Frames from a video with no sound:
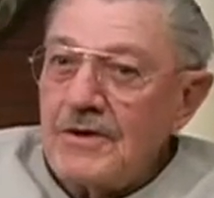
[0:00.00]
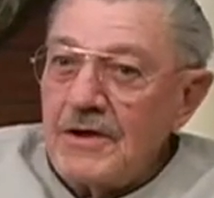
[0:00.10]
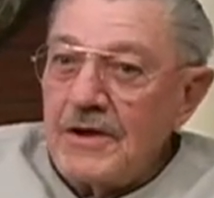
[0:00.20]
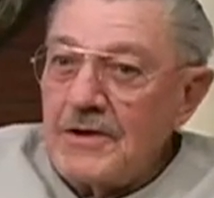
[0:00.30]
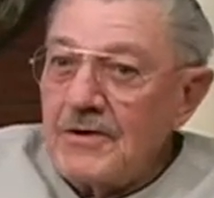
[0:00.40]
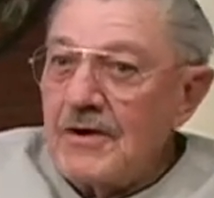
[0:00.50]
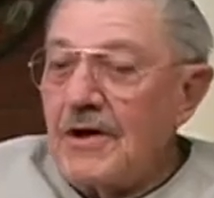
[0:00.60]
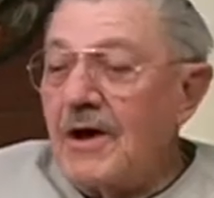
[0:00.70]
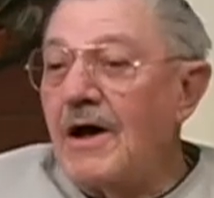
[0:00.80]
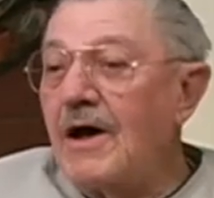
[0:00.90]
and
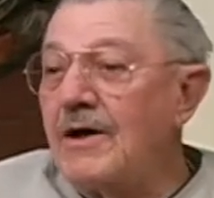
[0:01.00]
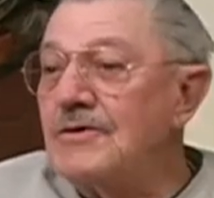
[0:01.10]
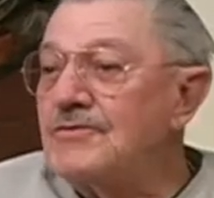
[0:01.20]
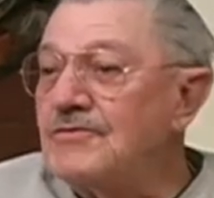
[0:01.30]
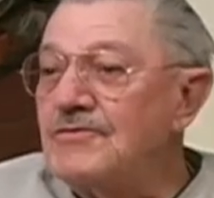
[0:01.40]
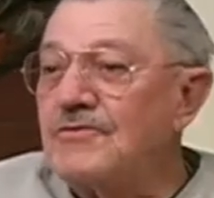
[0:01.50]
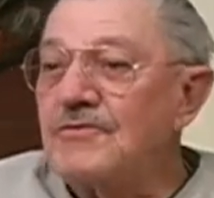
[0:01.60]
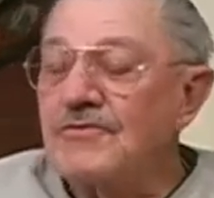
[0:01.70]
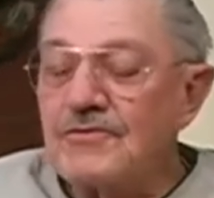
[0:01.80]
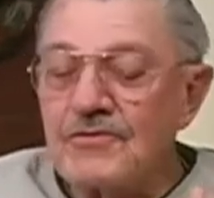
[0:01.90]
I
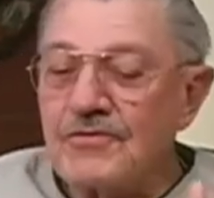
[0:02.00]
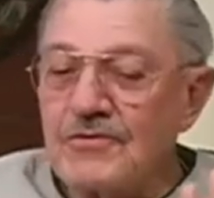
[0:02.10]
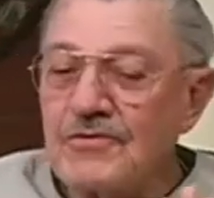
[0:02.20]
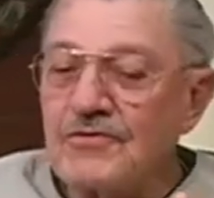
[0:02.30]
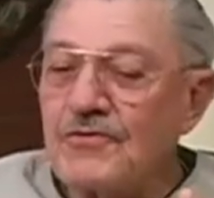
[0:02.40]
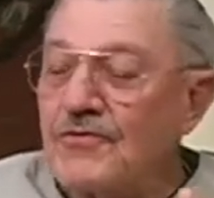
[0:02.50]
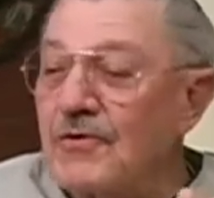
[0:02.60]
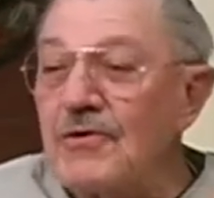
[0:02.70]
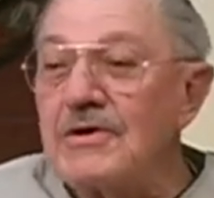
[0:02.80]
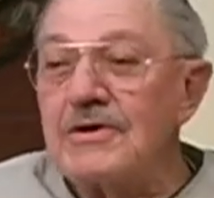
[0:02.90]

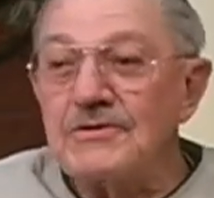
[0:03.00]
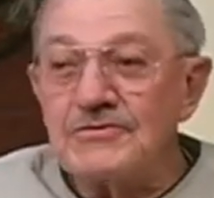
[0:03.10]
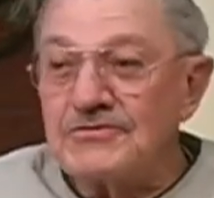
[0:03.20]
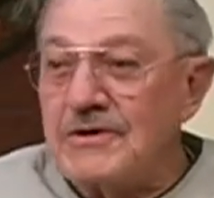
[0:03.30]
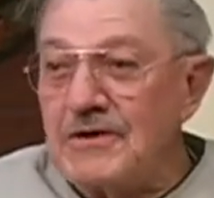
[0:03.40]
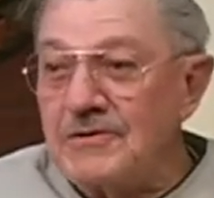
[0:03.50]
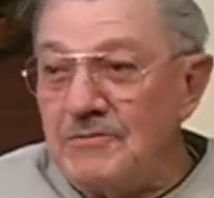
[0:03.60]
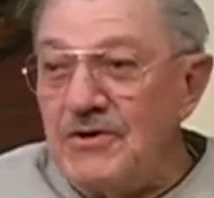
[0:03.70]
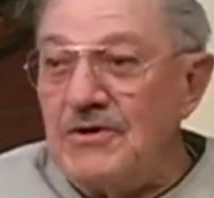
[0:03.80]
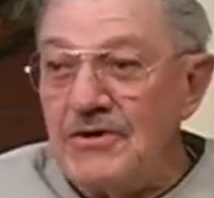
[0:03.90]
thoroughly understand the
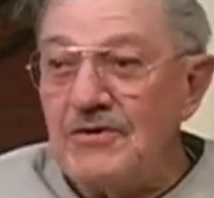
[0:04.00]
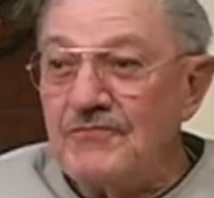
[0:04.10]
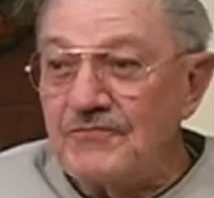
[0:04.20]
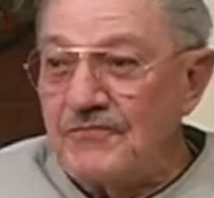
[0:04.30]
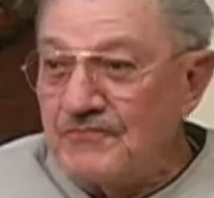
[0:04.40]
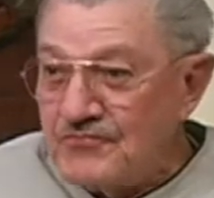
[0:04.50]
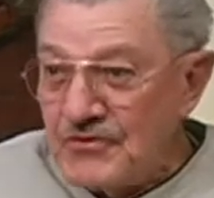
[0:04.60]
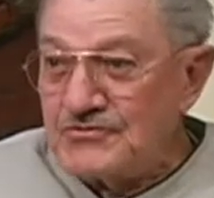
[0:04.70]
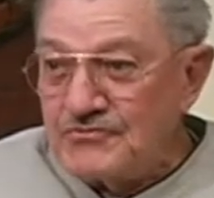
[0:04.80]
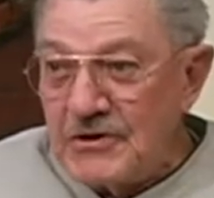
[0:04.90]
meaning of
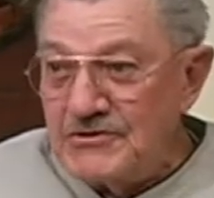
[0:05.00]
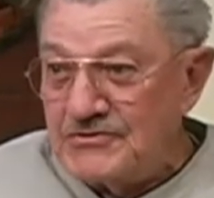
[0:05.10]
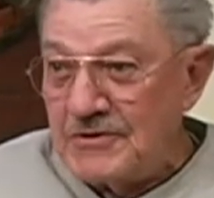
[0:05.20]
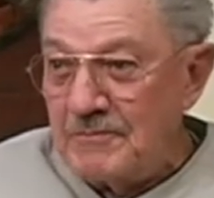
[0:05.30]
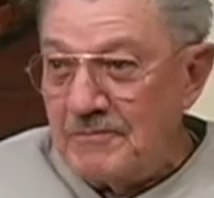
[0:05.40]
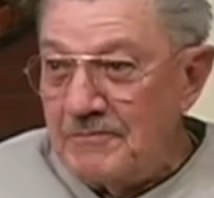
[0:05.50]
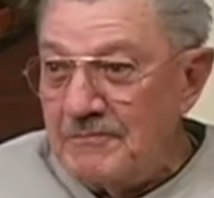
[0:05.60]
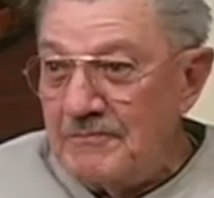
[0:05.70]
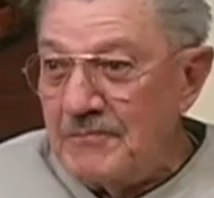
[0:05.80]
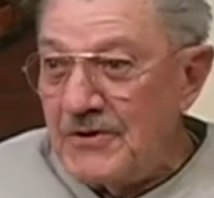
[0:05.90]
frustration,
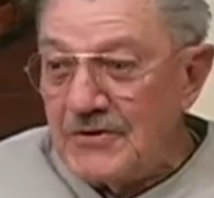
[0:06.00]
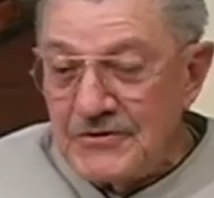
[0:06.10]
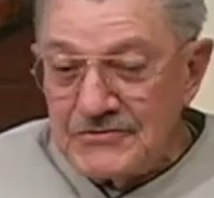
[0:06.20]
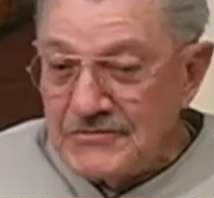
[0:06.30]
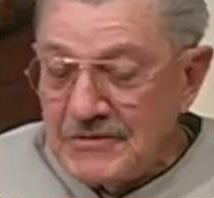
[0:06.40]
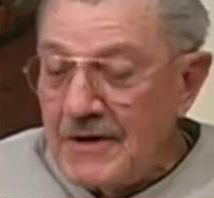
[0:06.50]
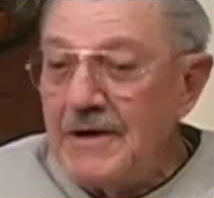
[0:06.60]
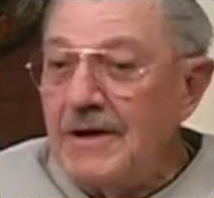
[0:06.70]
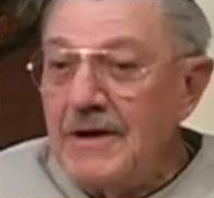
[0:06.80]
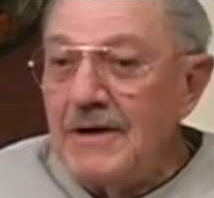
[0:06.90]
because
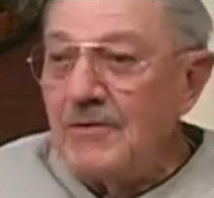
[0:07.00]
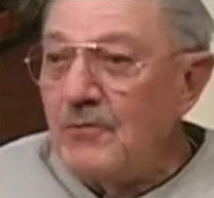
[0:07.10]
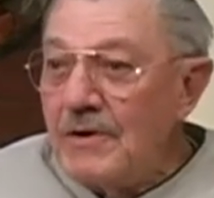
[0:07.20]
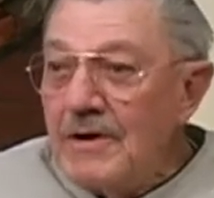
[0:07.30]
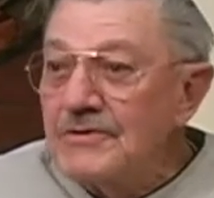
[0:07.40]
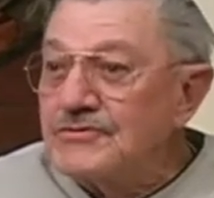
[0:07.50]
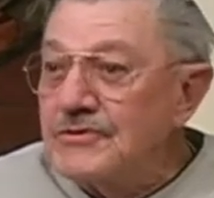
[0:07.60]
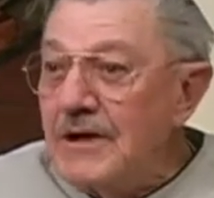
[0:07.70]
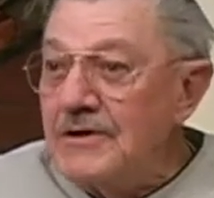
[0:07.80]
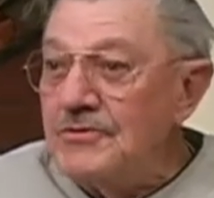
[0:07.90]
what else
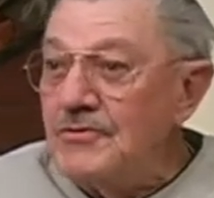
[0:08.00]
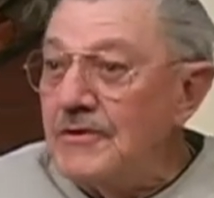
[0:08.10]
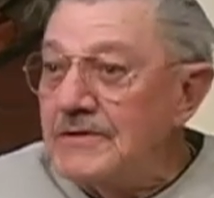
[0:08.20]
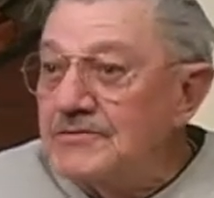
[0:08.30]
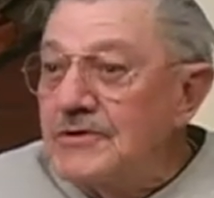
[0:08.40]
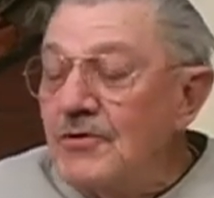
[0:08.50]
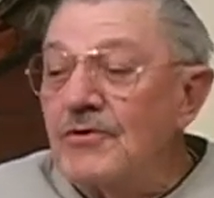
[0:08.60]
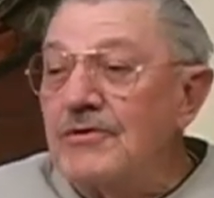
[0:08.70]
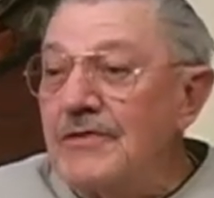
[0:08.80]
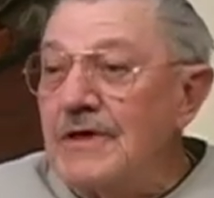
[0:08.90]
could I do? That's the
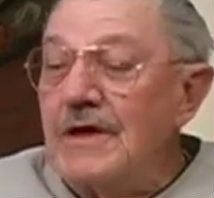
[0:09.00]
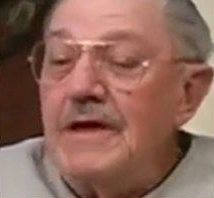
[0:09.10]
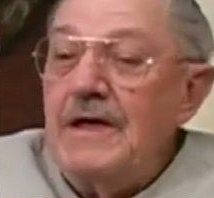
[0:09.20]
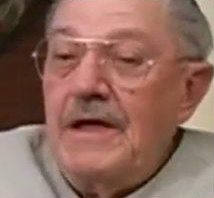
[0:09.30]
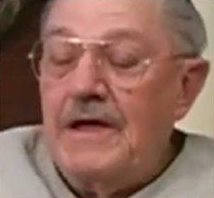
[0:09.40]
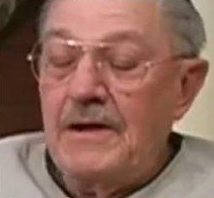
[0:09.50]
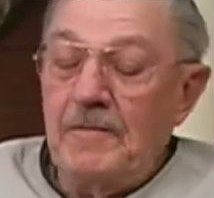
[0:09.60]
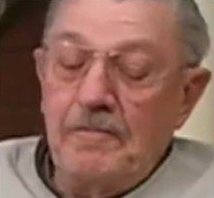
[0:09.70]
only thing I had.